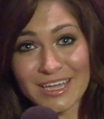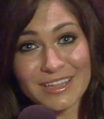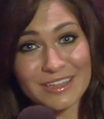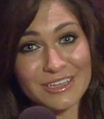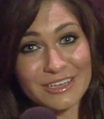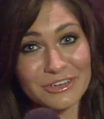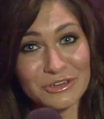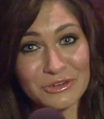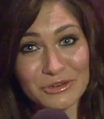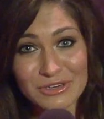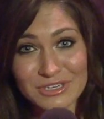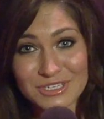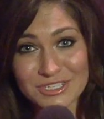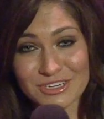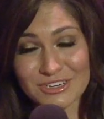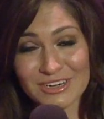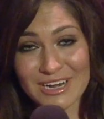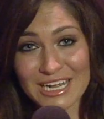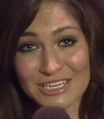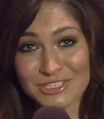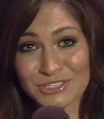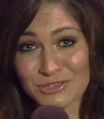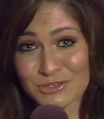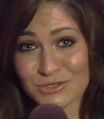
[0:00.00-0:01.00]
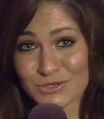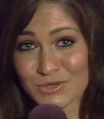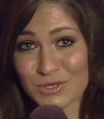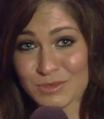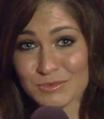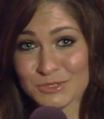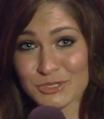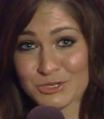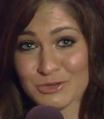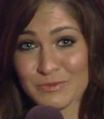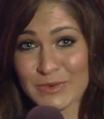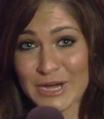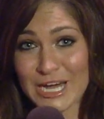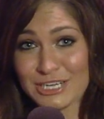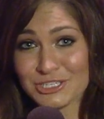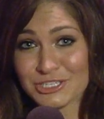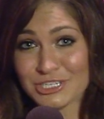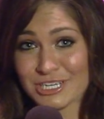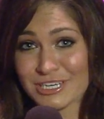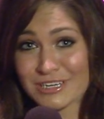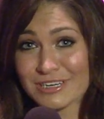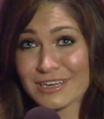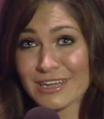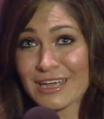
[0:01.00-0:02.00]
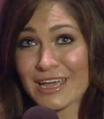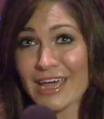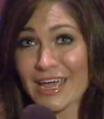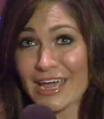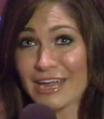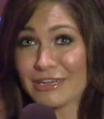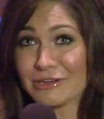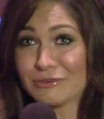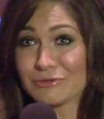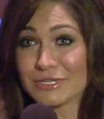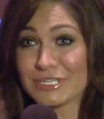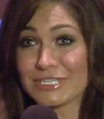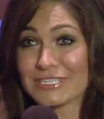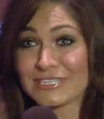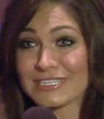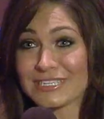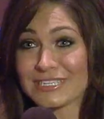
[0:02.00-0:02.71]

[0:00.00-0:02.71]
in the Hooters International Swimsuit Pageant, and it was